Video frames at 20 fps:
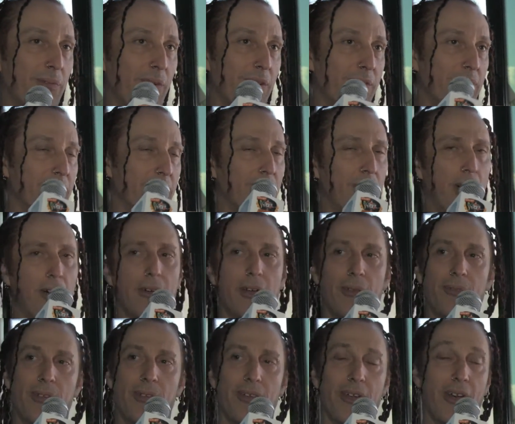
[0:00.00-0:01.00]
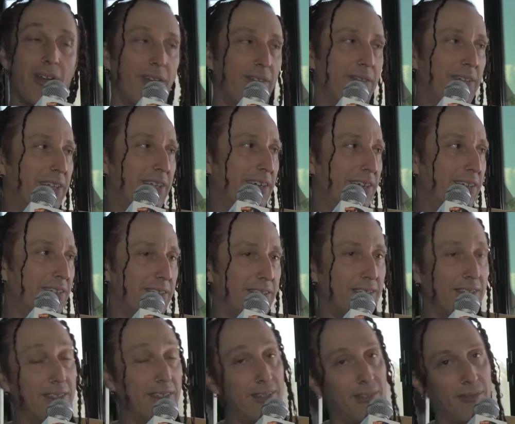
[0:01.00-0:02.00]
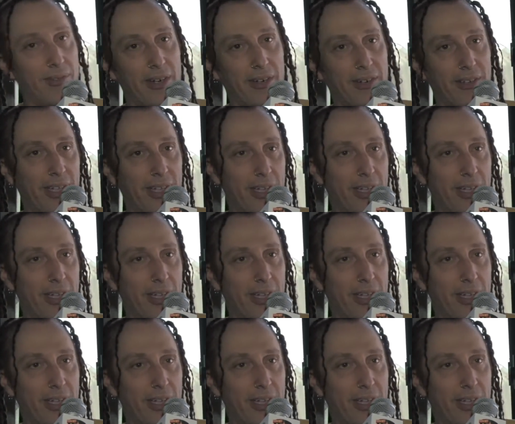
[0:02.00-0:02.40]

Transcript: wonder how come you're not over there. It's because the record